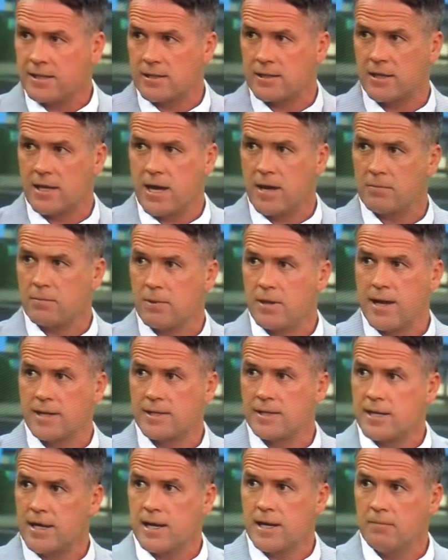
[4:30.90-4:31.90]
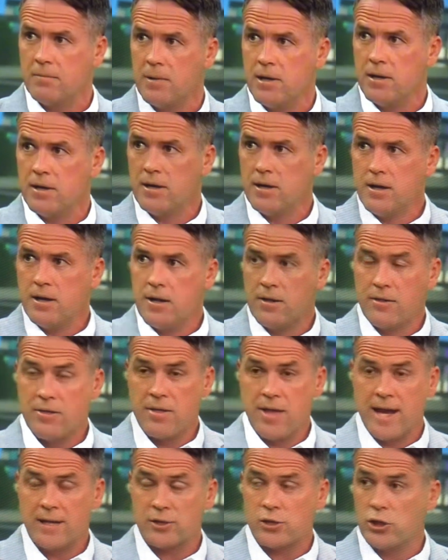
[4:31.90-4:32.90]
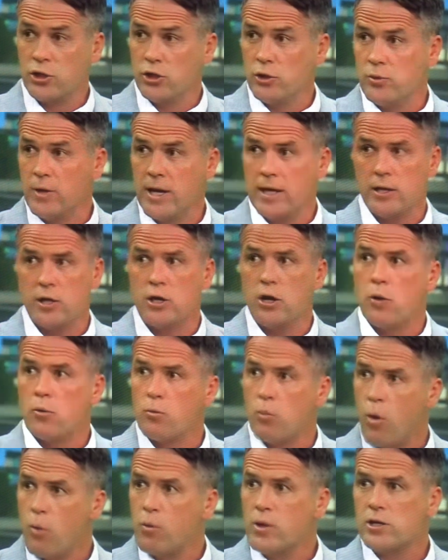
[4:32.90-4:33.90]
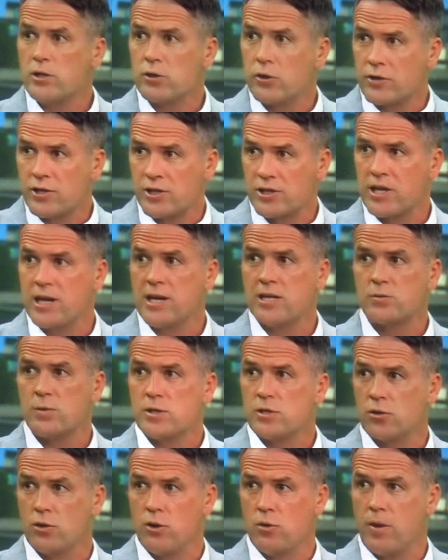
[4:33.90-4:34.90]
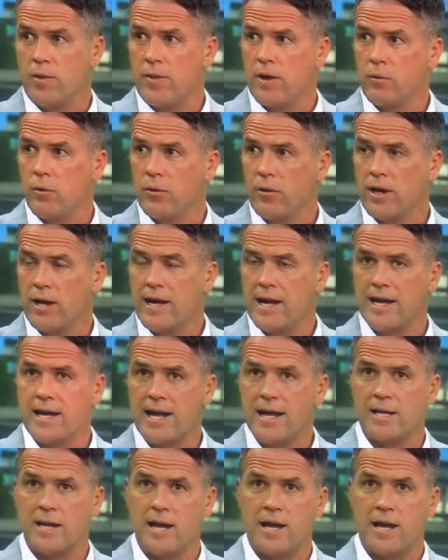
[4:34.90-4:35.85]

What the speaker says: to their team. It's a unique, what we saw, the scenes we saw when they won the league,